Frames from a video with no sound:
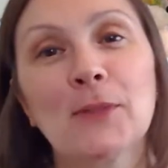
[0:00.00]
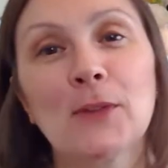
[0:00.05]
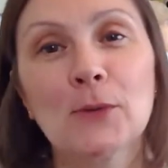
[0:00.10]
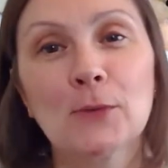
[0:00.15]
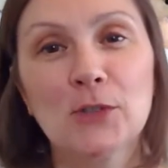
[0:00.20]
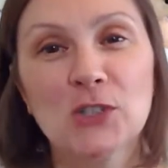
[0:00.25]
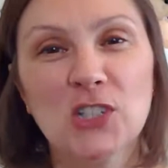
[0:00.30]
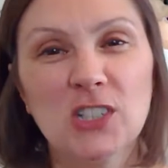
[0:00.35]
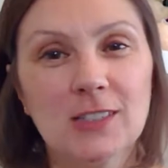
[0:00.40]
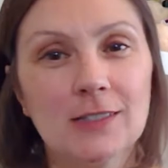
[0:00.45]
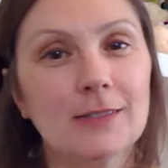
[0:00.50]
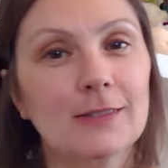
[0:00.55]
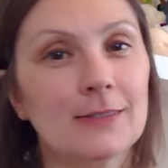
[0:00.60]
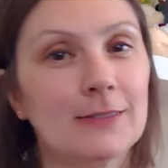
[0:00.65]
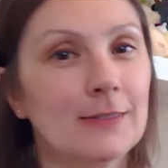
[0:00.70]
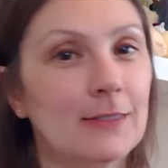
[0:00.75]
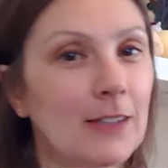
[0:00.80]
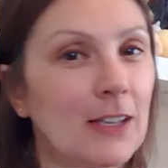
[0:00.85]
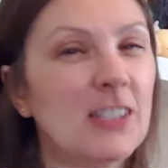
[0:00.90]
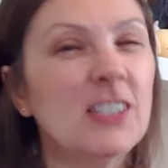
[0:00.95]
which is
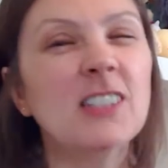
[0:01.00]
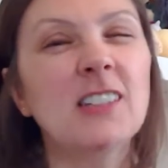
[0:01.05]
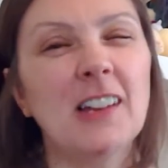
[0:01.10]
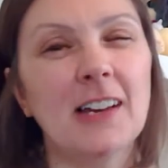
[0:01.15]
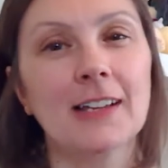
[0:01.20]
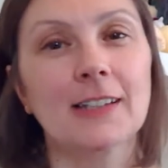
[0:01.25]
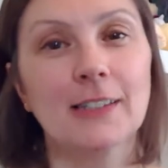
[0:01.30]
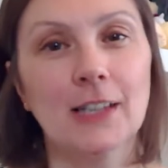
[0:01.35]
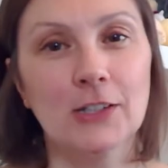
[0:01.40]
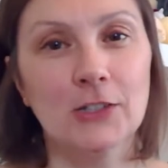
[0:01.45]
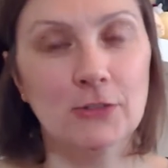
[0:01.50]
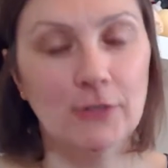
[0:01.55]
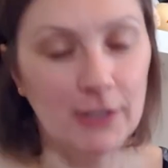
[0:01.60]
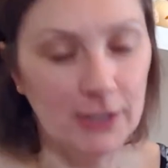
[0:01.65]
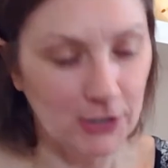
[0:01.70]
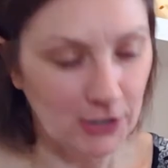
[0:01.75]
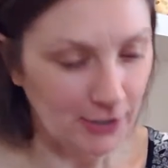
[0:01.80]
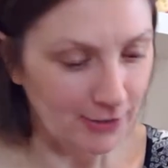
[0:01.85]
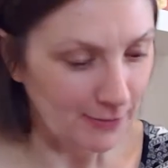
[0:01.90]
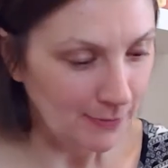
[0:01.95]
a slight
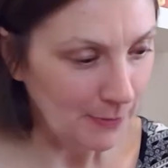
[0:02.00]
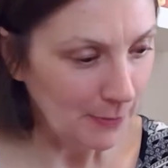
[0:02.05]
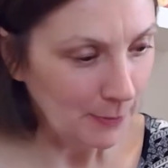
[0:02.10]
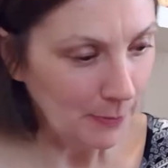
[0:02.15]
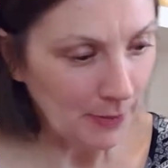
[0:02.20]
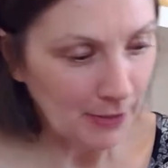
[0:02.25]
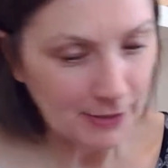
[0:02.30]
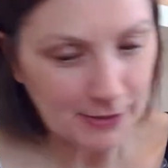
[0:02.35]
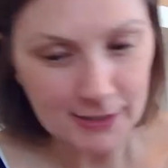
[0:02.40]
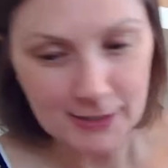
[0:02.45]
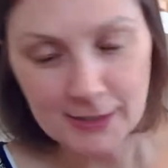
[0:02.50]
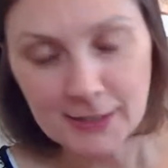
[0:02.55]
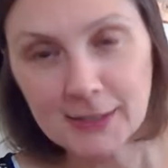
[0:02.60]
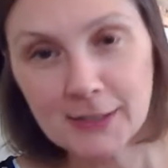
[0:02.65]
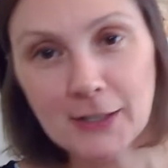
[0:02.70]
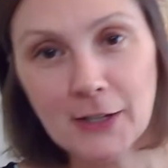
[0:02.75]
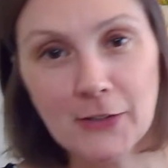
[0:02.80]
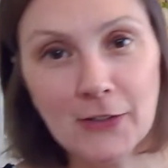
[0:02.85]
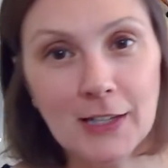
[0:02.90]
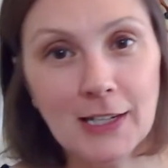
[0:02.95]
exaggeration, but
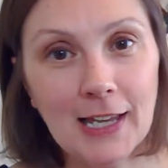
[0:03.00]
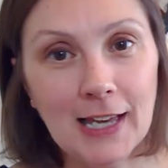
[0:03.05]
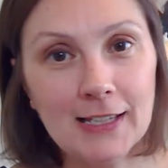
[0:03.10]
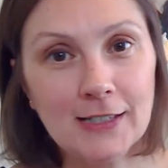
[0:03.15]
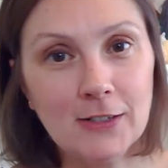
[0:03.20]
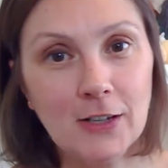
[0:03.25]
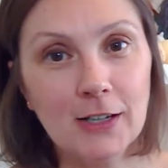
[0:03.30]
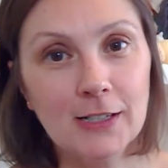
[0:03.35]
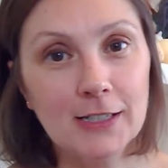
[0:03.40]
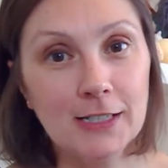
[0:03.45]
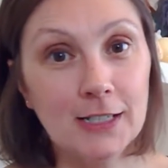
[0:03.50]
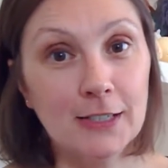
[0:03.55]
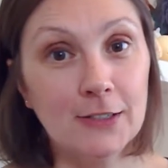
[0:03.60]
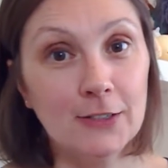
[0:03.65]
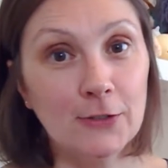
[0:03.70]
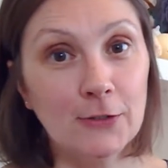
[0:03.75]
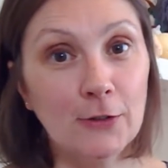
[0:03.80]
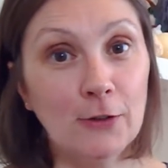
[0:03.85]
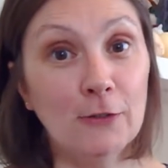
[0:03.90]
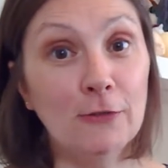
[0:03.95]
nonetheless, I did
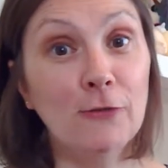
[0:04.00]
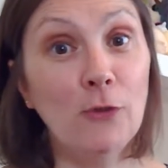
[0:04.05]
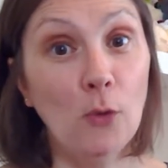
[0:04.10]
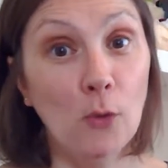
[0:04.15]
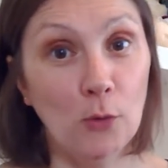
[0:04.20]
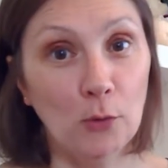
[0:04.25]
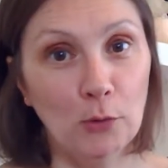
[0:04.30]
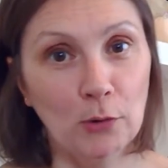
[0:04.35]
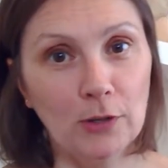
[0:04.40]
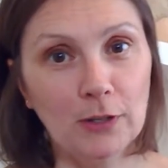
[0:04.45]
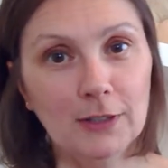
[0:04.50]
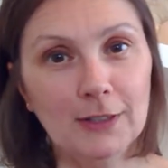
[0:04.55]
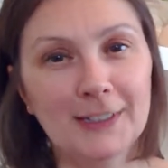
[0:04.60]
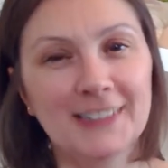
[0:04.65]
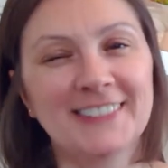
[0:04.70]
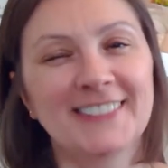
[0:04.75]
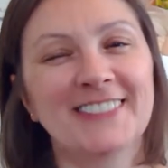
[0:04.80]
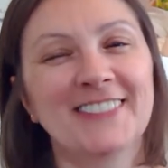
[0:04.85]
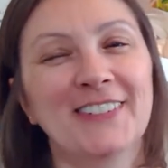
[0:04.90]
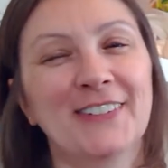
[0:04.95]
fall
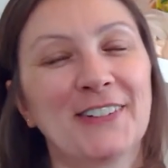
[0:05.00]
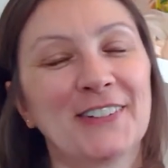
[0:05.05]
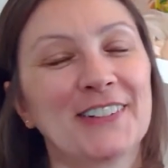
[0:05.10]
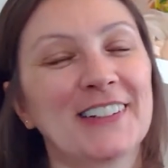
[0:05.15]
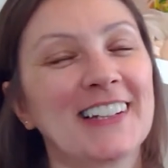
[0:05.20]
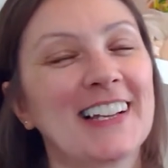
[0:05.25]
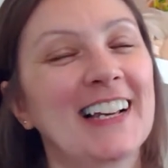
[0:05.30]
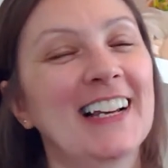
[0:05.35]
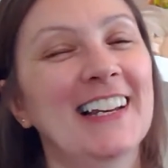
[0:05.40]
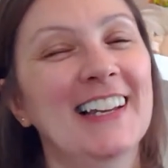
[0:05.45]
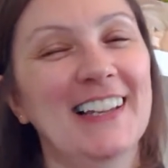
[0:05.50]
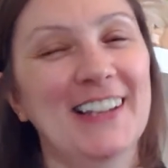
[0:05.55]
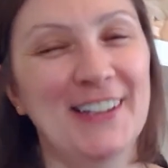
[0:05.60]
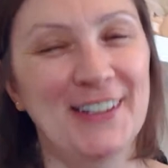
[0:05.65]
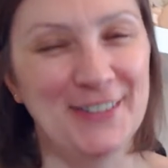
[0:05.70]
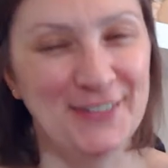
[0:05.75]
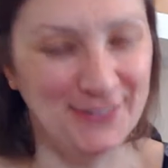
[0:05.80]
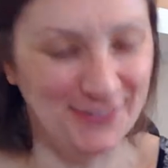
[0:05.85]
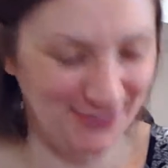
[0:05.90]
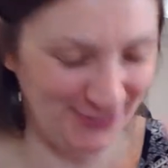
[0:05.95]
on a
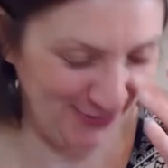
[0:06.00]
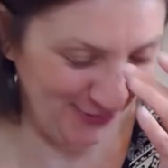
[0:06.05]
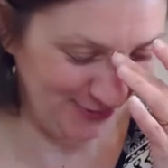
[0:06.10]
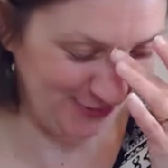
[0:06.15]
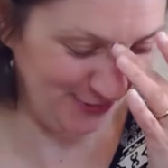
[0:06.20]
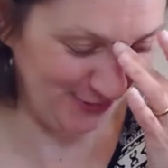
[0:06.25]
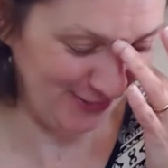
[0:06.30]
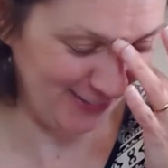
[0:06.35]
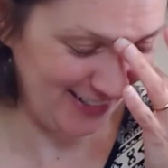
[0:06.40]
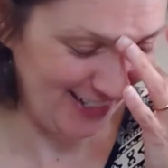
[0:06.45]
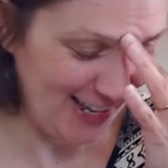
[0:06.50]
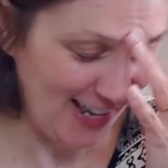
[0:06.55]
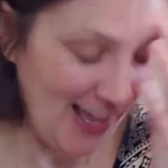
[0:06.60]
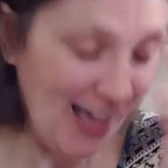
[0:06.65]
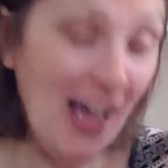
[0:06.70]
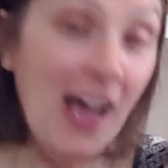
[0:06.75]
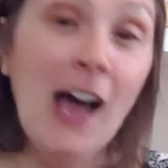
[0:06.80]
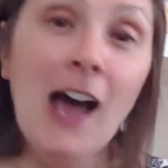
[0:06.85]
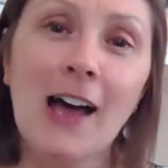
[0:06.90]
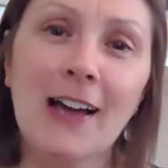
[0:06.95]
cliff.
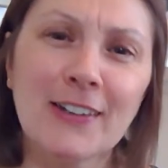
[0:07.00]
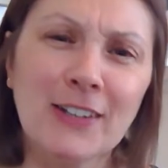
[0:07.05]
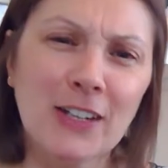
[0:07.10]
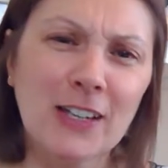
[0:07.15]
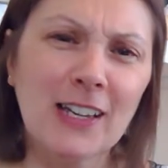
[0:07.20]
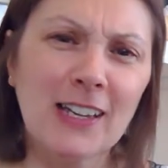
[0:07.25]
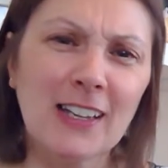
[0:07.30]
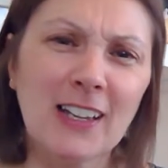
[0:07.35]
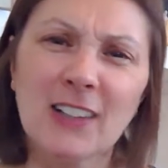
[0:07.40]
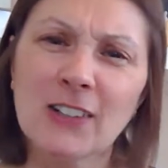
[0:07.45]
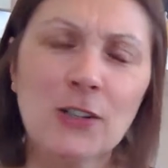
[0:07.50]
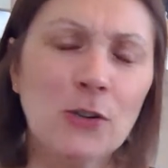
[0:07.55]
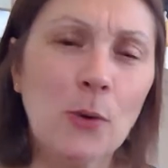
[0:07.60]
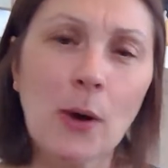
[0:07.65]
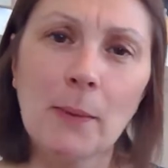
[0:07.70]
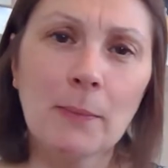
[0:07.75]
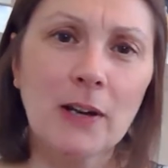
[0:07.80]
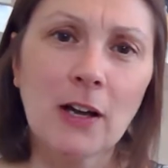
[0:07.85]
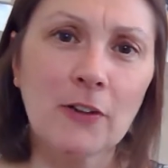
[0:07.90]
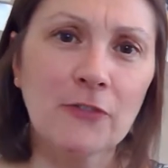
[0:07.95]
And I don't know why
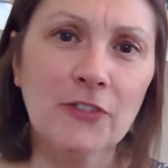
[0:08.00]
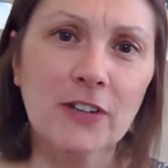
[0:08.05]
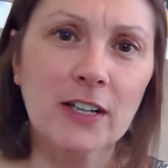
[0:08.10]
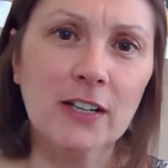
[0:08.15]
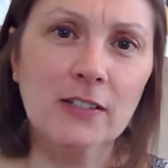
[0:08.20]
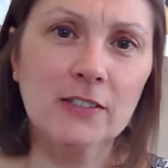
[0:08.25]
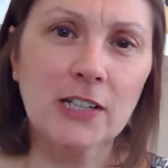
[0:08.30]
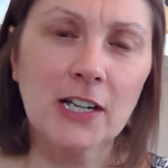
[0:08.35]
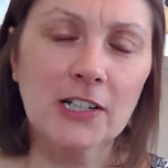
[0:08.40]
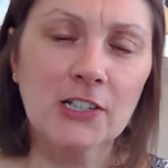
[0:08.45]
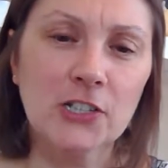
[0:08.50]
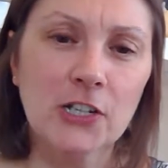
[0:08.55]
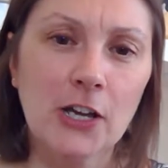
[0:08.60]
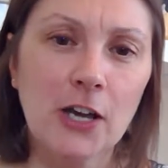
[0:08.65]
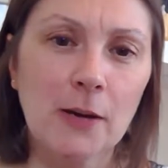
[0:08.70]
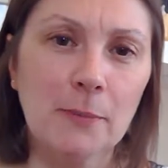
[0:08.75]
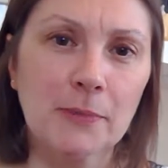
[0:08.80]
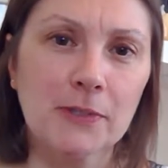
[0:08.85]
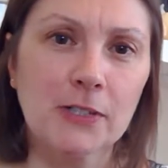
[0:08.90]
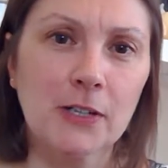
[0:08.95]
I'm laughing, because I actually
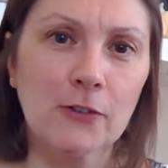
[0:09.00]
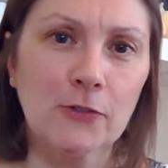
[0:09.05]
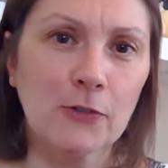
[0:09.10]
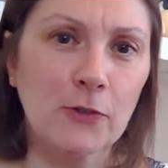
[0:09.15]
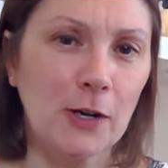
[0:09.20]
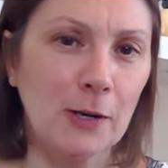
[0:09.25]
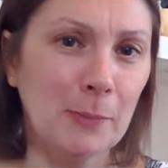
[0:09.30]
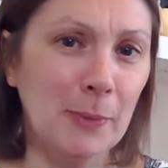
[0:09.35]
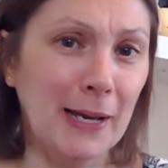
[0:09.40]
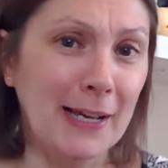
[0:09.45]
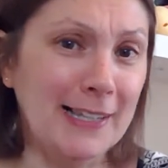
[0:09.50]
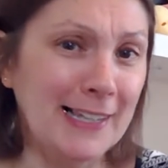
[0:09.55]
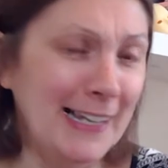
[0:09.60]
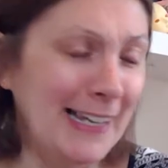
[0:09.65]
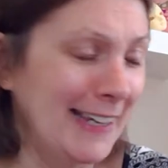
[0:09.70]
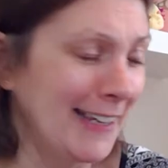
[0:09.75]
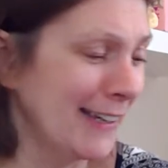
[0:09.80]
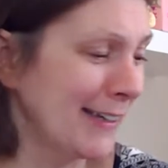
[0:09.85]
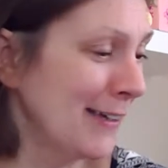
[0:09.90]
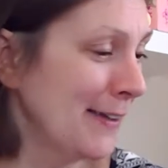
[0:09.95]
hurt myself quite
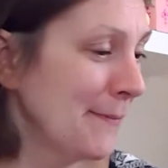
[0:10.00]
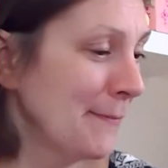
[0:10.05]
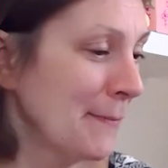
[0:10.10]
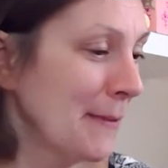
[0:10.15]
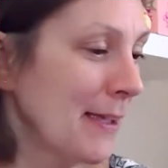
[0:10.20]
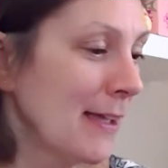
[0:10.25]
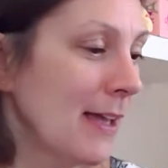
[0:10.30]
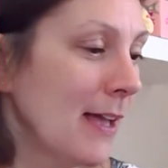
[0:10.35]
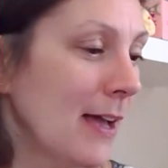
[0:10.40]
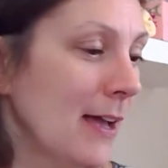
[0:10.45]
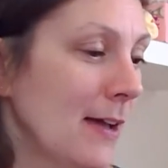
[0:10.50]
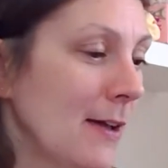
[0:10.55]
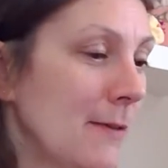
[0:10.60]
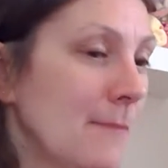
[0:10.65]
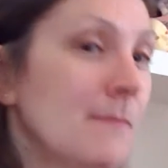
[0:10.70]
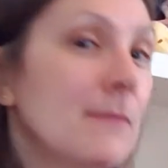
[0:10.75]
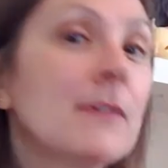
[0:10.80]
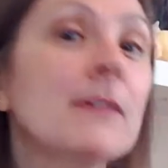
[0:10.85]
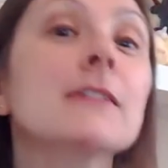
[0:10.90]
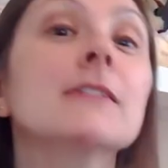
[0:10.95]
badly.
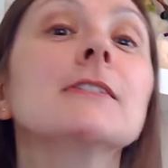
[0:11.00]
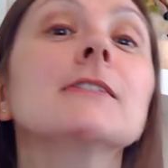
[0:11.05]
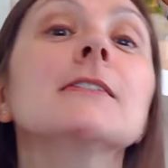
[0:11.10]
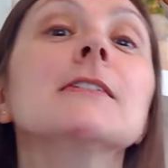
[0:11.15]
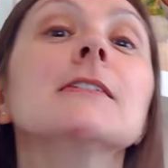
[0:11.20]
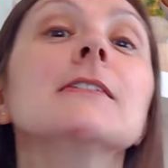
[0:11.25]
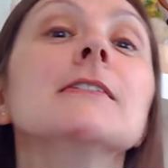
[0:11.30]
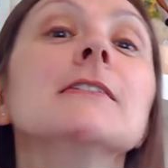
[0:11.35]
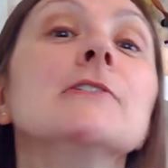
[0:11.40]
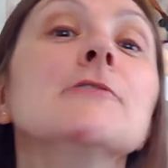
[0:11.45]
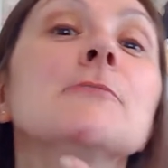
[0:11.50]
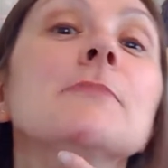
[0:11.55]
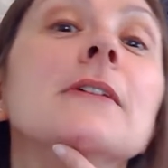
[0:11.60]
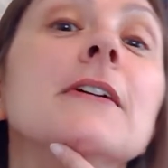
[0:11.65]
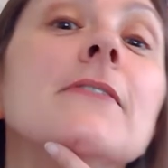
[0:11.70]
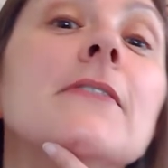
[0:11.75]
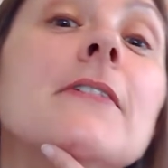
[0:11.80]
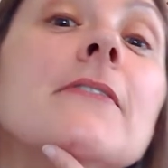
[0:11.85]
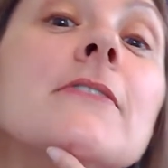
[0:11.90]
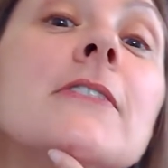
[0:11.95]
There's still a little bit
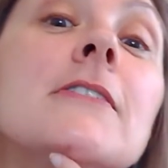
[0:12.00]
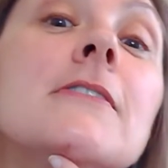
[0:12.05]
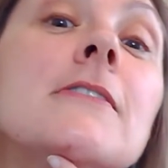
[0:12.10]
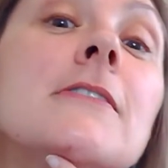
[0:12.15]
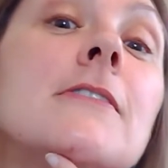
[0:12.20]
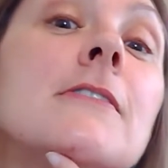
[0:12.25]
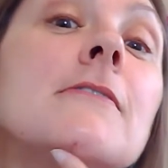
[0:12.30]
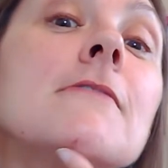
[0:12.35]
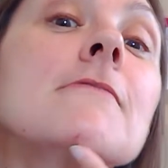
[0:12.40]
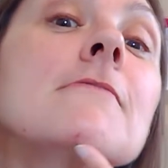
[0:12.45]
of evidence